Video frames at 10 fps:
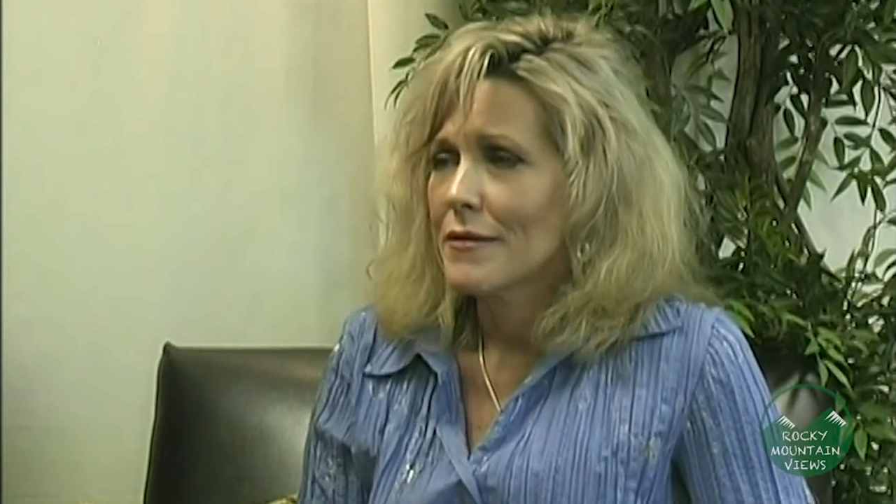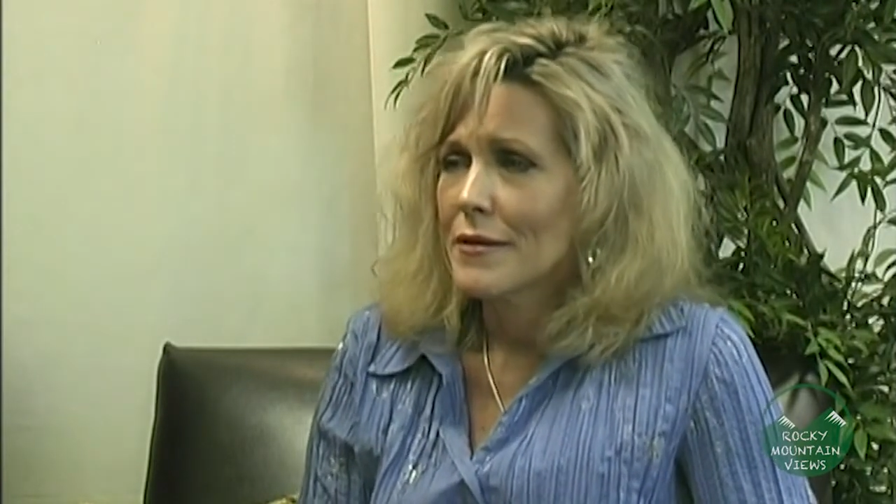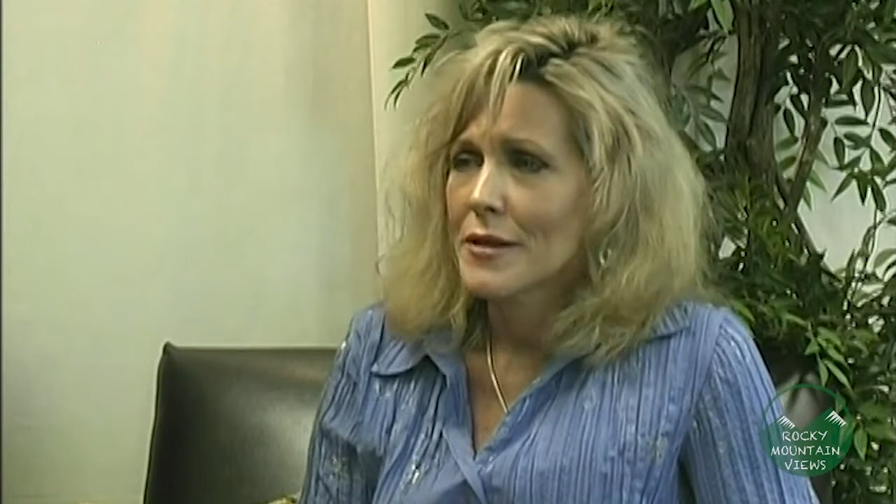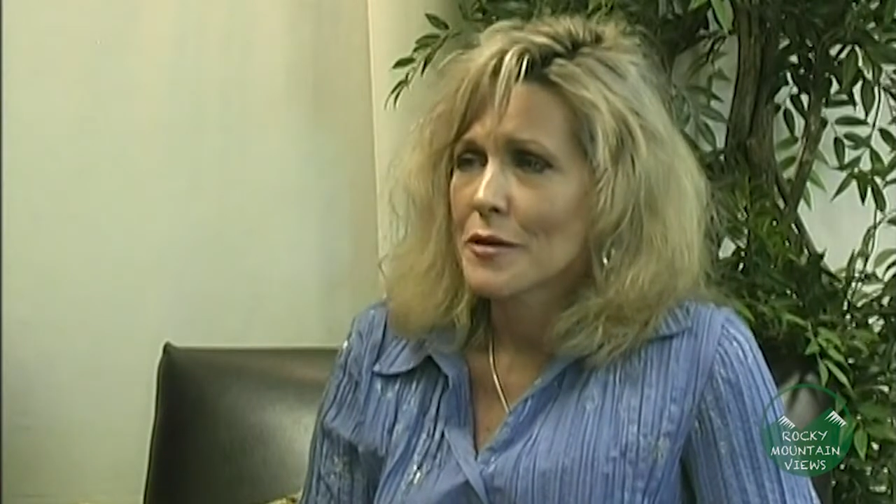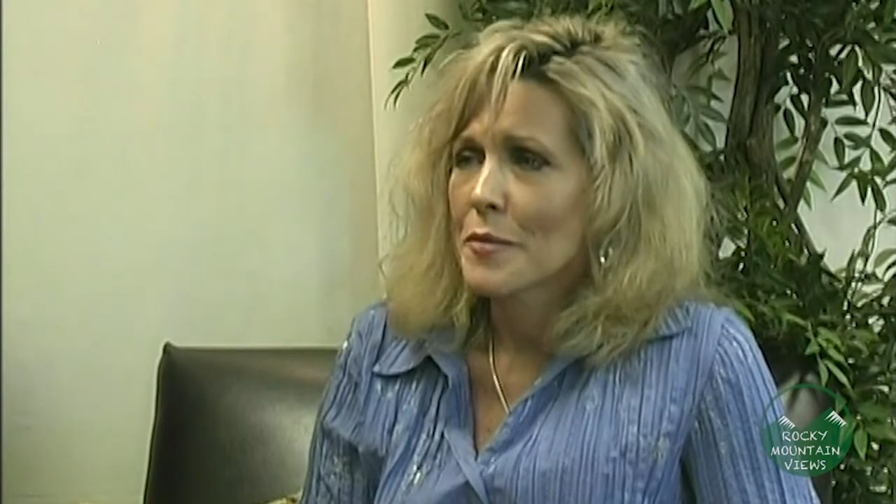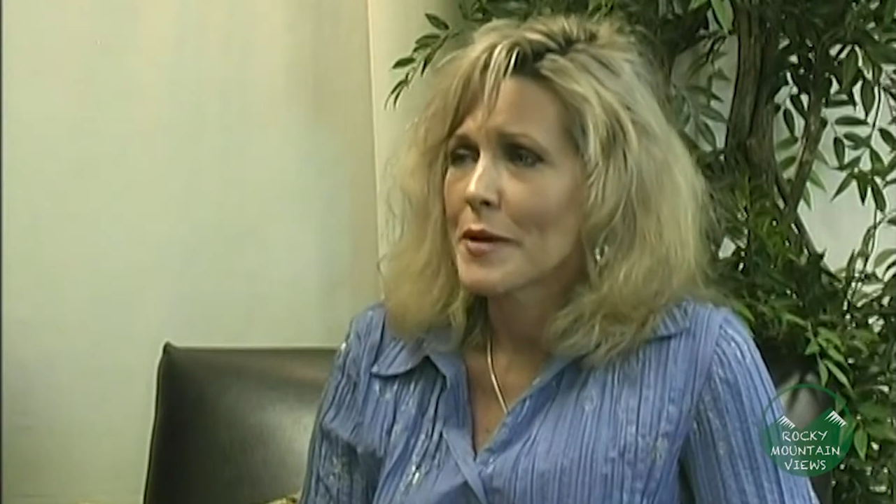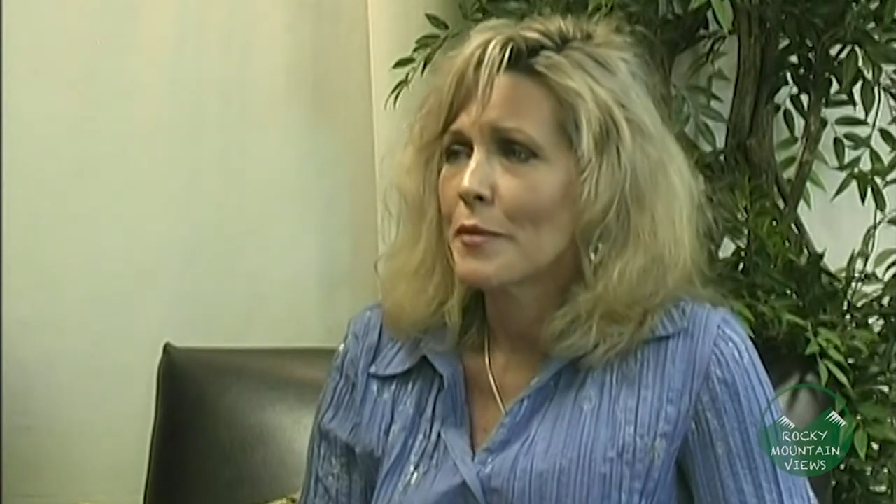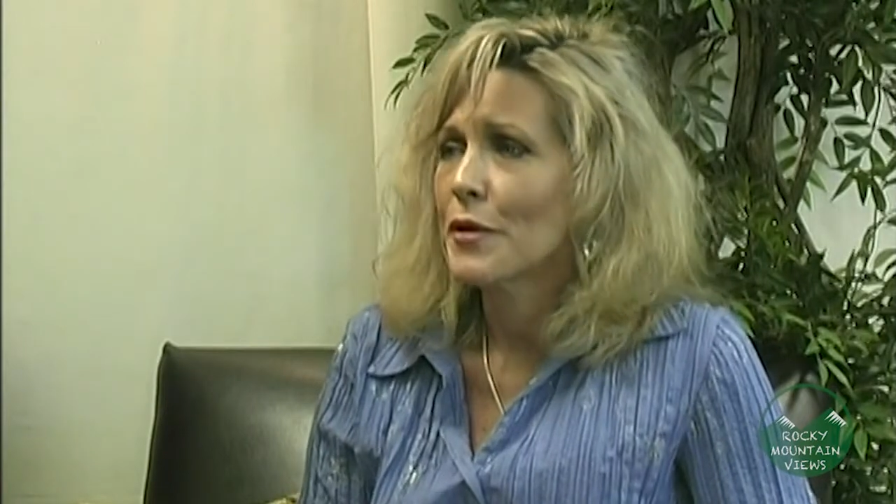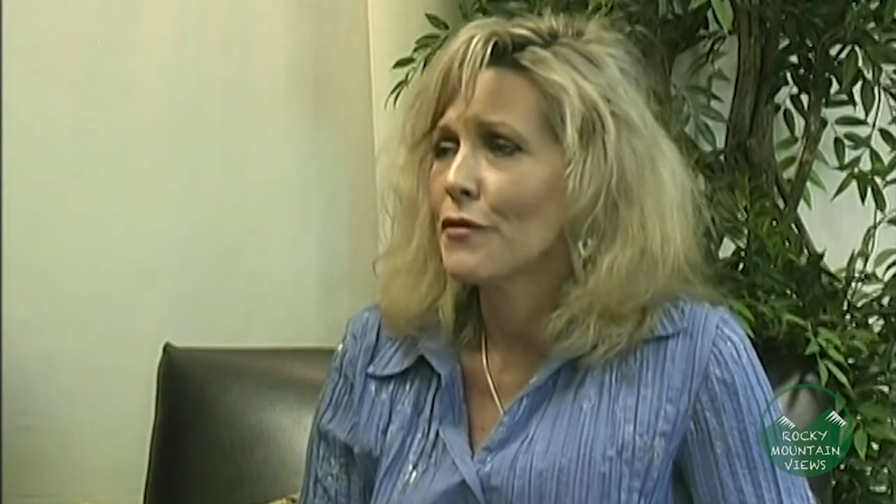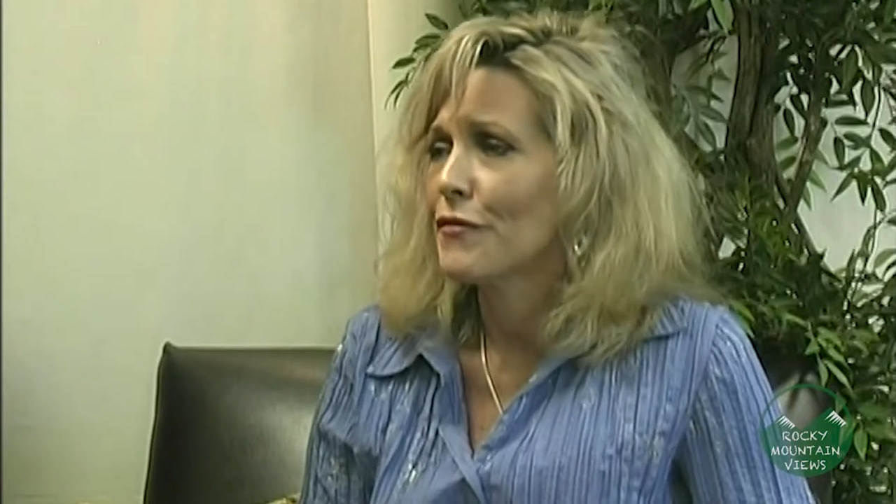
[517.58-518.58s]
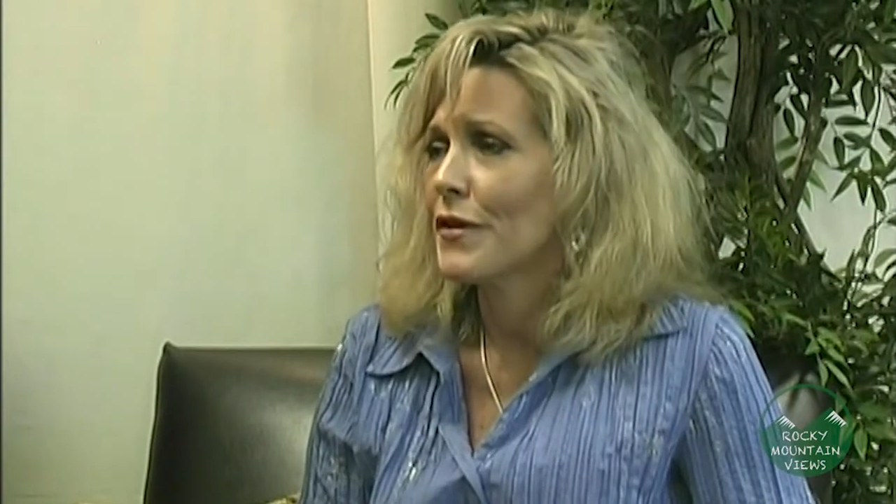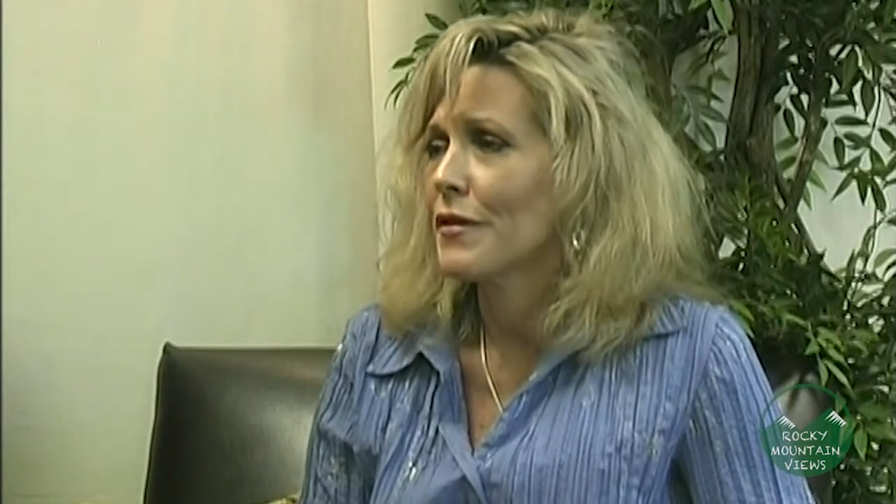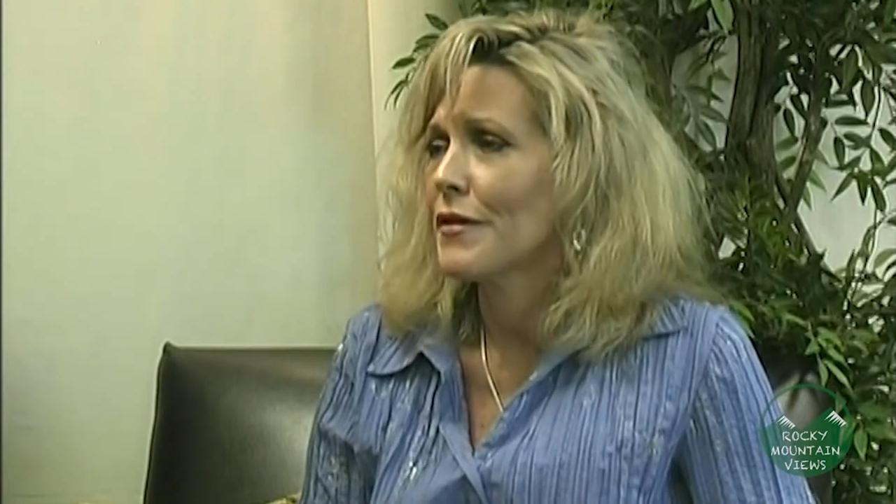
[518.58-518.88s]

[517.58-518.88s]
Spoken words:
these are people who feel